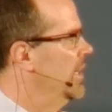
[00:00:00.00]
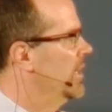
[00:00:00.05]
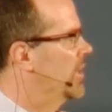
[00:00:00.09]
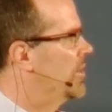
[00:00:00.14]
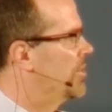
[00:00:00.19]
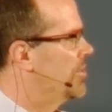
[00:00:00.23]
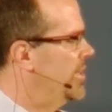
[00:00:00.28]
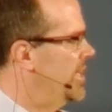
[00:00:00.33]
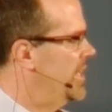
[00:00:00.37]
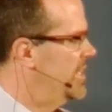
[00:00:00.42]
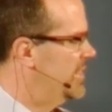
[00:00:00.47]
In
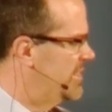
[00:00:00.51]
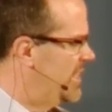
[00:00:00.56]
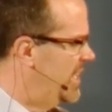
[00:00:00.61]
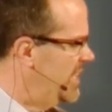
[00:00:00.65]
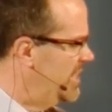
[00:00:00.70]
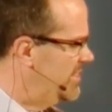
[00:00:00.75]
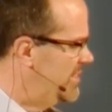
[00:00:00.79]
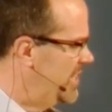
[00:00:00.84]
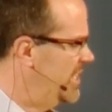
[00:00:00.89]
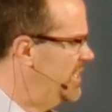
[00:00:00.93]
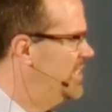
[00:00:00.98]
Crete,
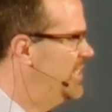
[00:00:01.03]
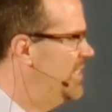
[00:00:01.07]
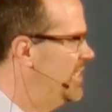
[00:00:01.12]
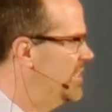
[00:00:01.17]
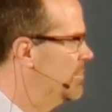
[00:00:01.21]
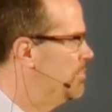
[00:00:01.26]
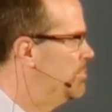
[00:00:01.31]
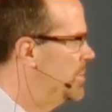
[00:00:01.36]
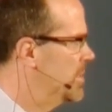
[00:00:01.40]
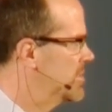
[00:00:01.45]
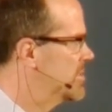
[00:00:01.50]
they, they
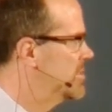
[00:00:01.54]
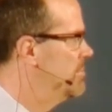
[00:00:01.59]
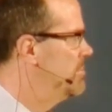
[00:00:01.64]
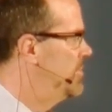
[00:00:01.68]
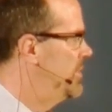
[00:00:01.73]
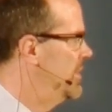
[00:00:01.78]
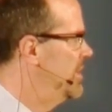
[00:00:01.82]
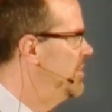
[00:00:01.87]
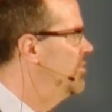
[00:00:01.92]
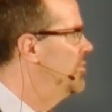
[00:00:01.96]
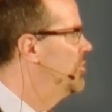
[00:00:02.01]
need to put
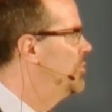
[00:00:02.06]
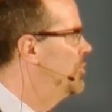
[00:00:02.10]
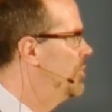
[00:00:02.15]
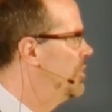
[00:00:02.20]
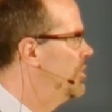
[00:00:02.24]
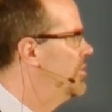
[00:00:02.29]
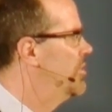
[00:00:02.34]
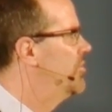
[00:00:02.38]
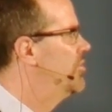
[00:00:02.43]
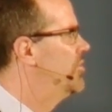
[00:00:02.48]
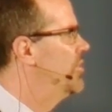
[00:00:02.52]
some things in
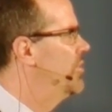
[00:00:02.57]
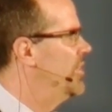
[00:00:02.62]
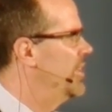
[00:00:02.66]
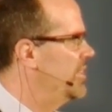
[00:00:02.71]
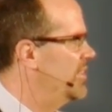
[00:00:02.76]
order so